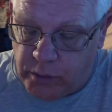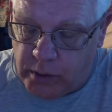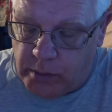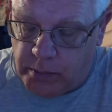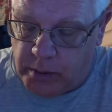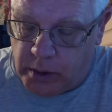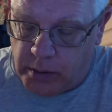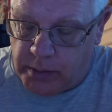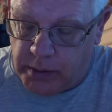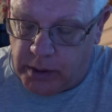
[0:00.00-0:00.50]
a
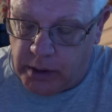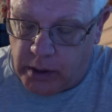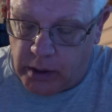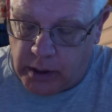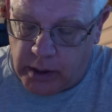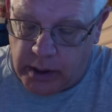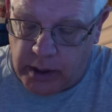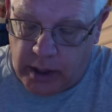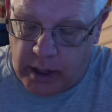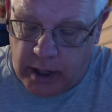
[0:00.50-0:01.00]
moment
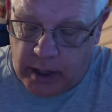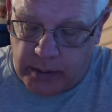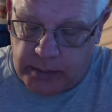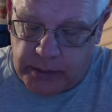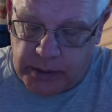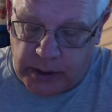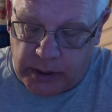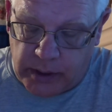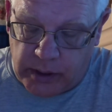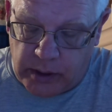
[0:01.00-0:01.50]
on an
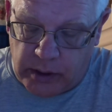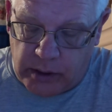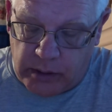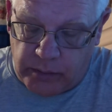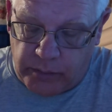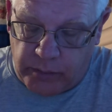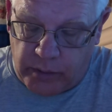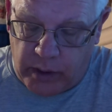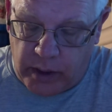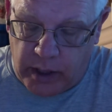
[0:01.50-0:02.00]
object in,
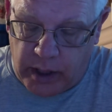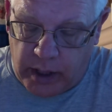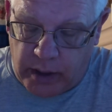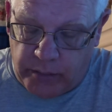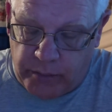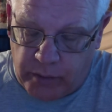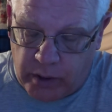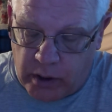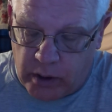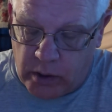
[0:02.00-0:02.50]
the, in a
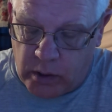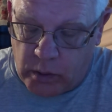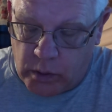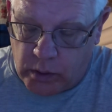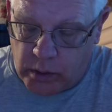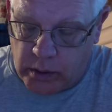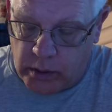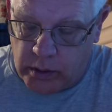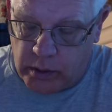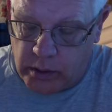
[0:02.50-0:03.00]
far
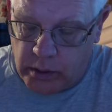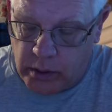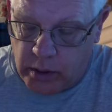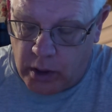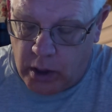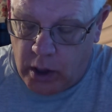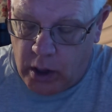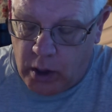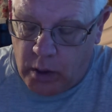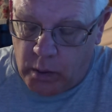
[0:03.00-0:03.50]
corner.
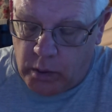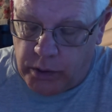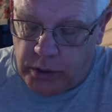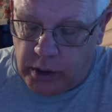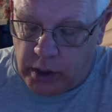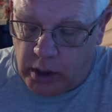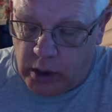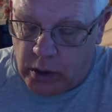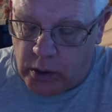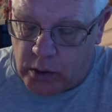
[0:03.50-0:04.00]
With
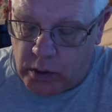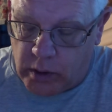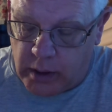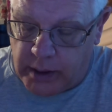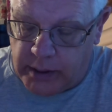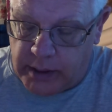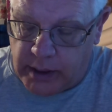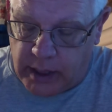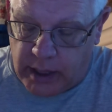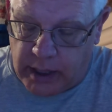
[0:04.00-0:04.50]
a low cry
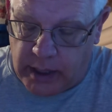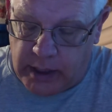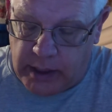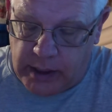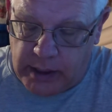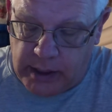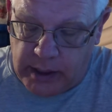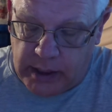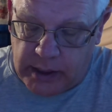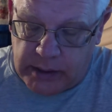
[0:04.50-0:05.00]
of delight,
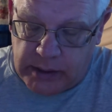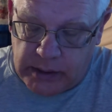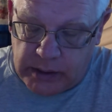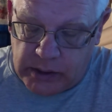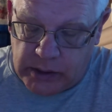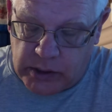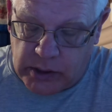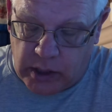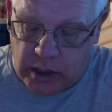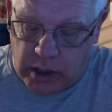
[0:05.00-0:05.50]
Nancy
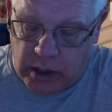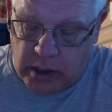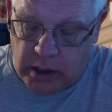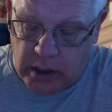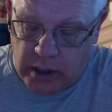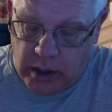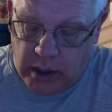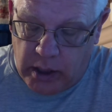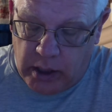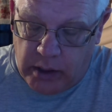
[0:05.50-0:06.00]
saw
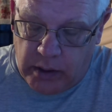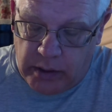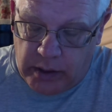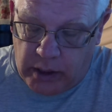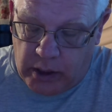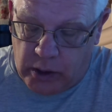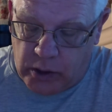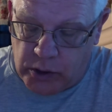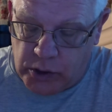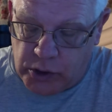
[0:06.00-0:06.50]

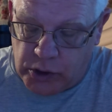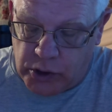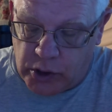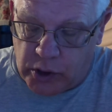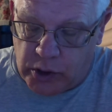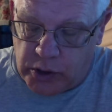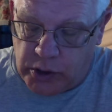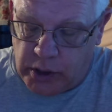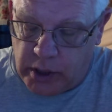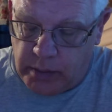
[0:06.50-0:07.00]
that her
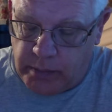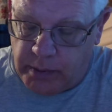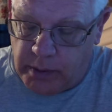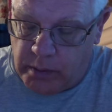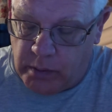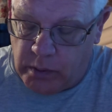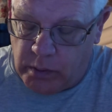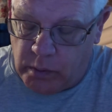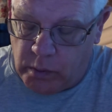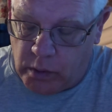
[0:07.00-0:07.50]
search had
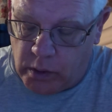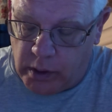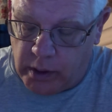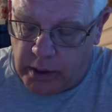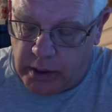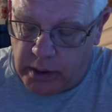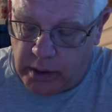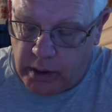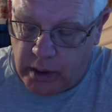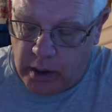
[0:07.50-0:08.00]
been
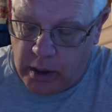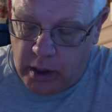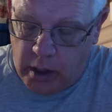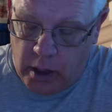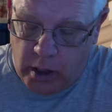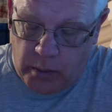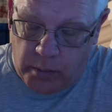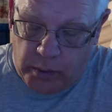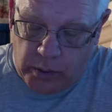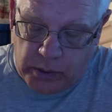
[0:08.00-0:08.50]
rewarded.
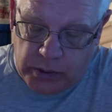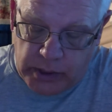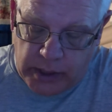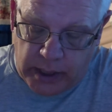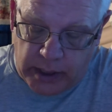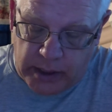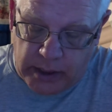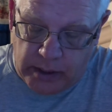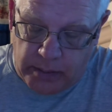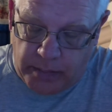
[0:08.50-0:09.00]

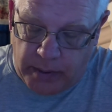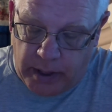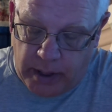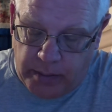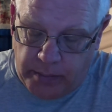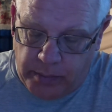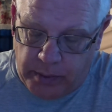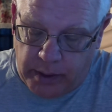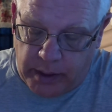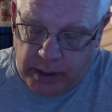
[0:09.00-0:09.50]
Protected by
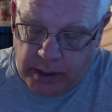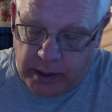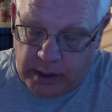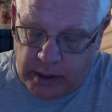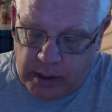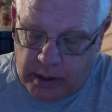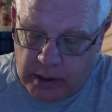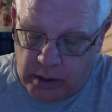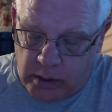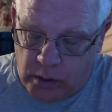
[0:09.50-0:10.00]
a
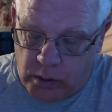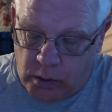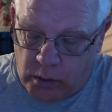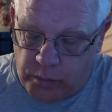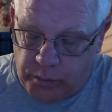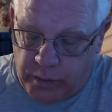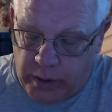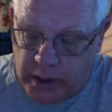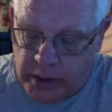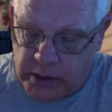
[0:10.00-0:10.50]
blanket, an old
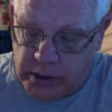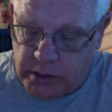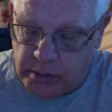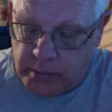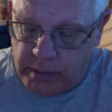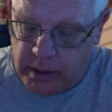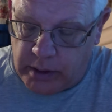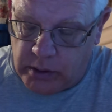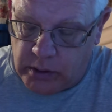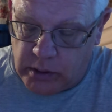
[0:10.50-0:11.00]
fashioned
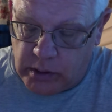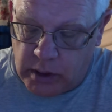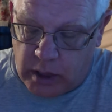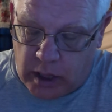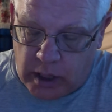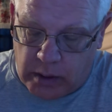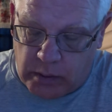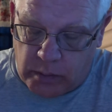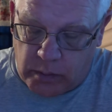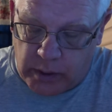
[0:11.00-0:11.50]
mantel
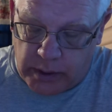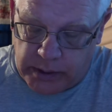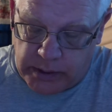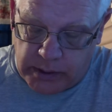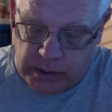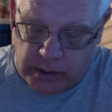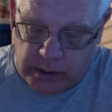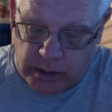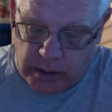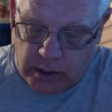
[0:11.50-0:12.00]
clock
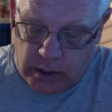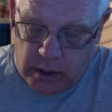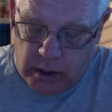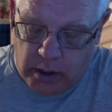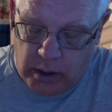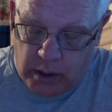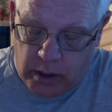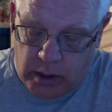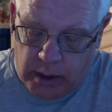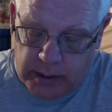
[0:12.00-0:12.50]
rested
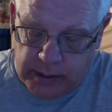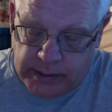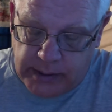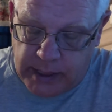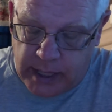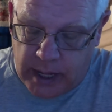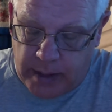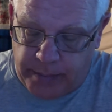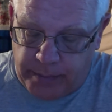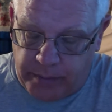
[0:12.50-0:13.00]
on
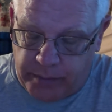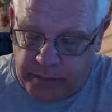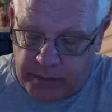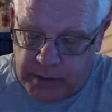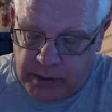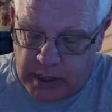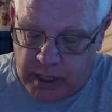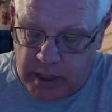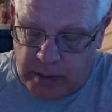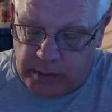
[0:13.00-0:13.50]
top of a
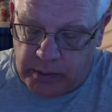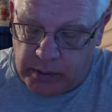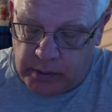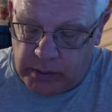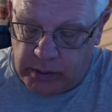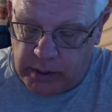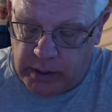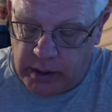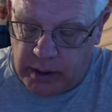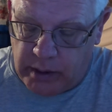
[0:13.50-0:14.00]
table
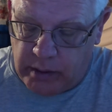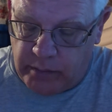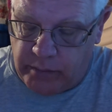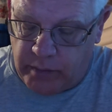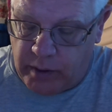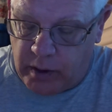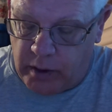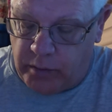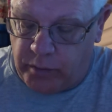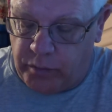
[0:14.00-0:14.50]
in the
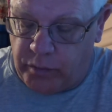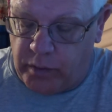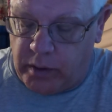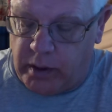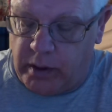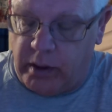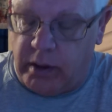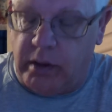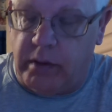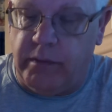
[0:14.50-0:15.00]
very
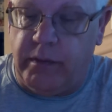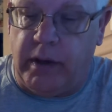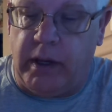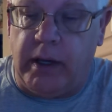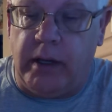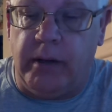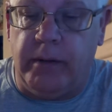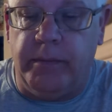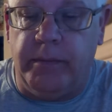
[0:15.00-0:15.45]
front of the van.